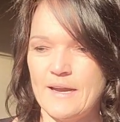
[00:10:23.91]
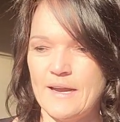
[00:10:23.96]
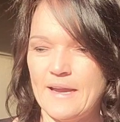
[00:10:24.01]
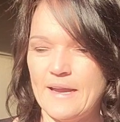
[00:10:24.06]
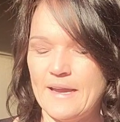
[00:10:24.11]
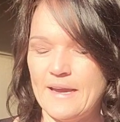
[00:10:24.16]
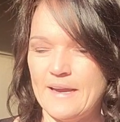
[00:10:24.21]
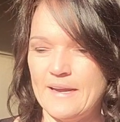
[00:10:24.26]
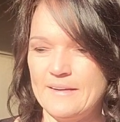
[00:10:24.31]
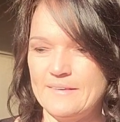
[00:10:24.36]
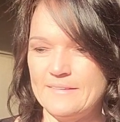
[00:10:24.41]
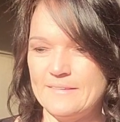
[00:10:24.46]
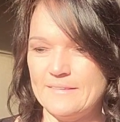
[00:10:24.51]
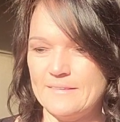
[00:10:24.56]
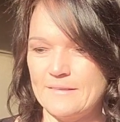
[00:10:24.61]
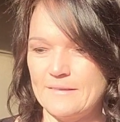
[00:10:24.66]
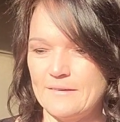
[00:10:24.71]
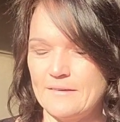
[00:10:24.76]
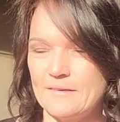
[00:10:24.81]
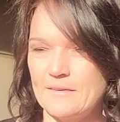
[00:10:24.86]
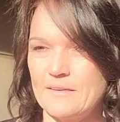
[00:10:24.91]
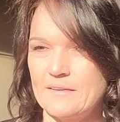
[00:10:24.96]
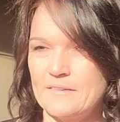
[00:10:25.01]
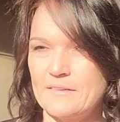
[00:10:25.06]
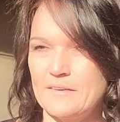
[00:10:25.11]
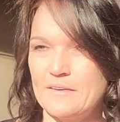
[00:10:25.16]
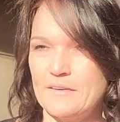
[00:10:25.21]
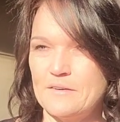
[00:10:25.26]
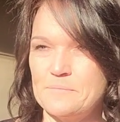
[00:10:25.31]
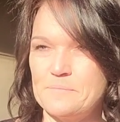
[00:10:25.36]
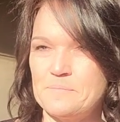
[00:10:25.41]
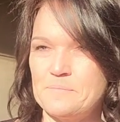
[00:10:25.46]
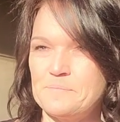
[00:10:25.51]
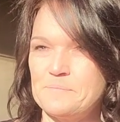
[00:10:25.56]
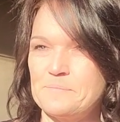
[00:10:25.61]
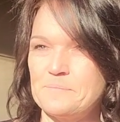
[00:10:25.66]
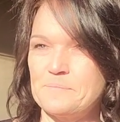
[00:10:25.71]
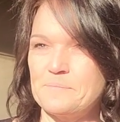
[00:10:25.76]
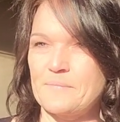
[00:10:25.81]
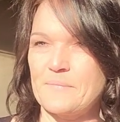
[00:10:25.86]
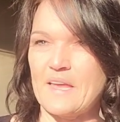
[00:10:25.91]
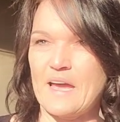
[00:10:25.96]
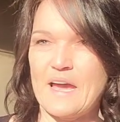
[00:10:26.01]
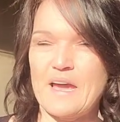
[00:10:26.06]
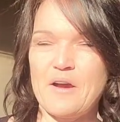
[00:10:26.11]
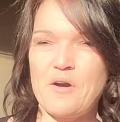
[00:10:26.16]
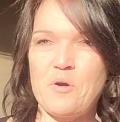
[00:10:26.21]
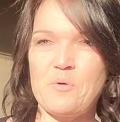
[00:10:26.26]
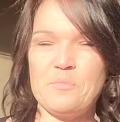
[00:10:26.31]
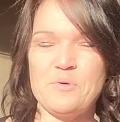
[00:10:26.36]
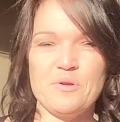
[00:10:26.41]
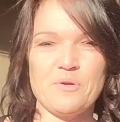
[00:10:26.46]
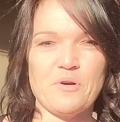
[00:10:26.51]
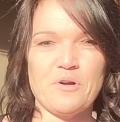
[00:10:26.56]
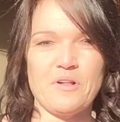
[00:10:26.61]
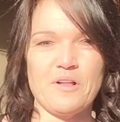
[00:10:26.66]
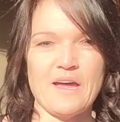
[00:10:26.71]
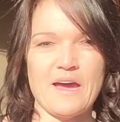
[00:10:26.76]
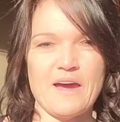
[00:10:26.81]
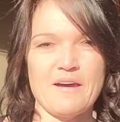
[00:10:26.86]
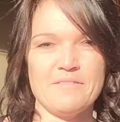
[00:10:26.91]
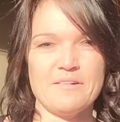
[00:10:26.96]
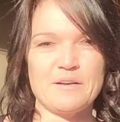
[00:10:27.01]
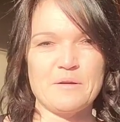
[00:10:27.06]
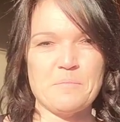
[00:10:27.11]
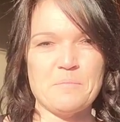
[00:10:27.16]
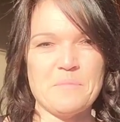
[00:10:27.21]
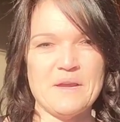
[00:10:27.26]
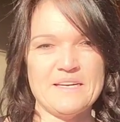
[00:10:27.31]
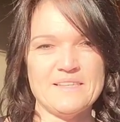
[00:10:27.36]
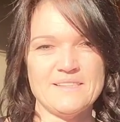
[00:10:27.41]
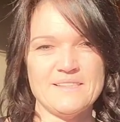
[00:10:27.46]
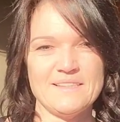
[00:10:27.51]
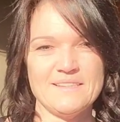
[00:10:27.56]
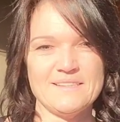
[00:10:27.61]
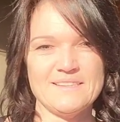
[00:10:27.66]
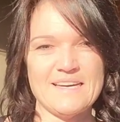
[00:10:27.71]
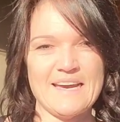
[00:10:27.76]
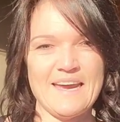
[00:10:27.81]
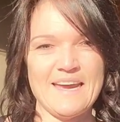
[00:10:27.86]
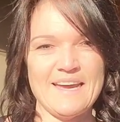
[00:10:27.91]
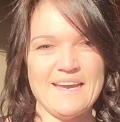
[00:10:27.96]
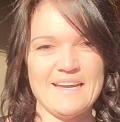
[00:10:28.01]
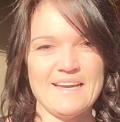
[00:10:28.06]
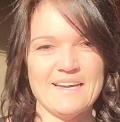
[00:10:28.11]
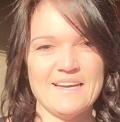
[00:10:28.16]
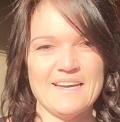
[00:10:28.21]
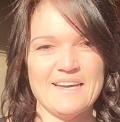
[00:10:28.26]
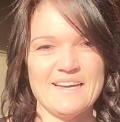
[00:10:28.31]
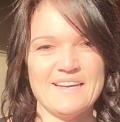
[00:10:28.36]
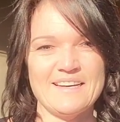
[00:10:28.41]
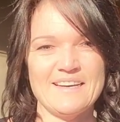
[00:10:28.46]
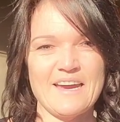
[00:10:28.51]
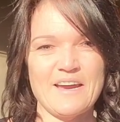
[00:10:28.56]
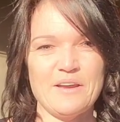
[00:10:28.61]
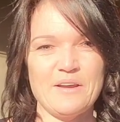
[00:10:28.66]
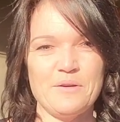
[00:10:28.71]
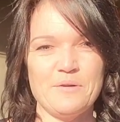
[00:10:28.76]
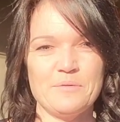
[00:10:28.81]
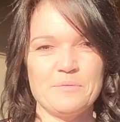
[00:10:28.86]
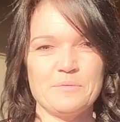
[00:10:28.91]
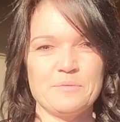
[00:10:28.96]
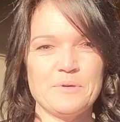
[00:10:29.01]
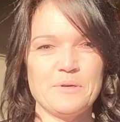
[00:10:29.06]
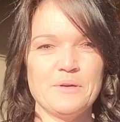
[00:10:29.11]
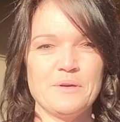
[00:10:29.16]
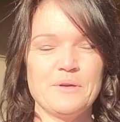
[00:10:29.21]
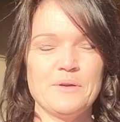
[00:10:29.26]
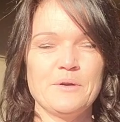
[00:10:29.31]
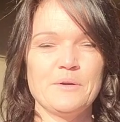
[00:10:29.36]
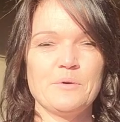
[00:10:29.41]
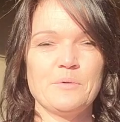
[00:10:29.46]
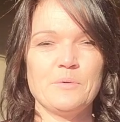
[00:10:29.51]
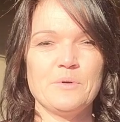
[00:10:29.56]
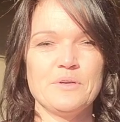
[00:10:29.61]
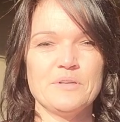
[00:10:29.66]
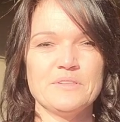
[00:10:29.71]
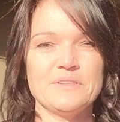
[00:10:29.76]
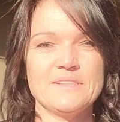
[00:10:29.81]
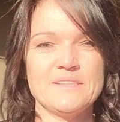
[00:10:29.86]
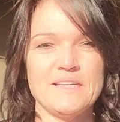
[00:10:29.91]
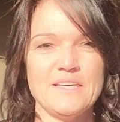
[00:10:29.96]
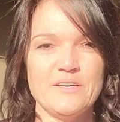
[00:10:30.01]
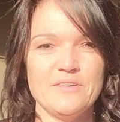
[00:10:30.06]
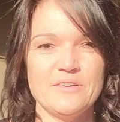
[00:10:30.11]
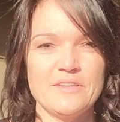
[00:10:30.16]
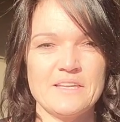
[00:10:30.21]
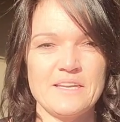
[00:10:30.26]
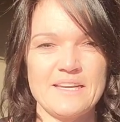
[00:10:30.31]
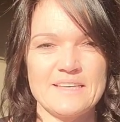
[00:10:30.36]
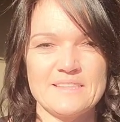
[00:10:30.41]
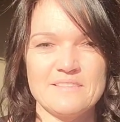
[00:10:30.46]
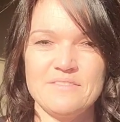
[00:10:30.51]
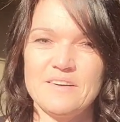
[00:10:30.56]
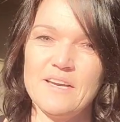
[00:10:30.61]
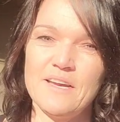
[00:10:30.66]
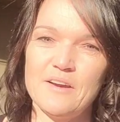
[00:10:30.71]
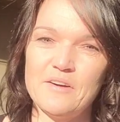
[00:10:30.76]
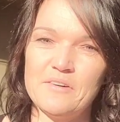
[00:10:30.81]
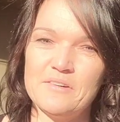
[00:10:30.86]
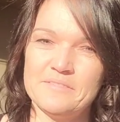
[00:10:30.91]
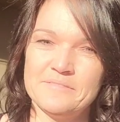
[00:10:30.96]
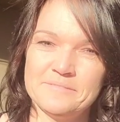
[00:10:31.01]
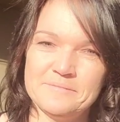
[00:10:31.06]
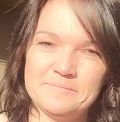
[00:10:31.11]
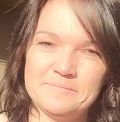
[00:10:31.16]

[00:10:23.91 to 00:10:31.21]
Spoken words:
And I hope you all have an amazing day, and I will see you in the next video.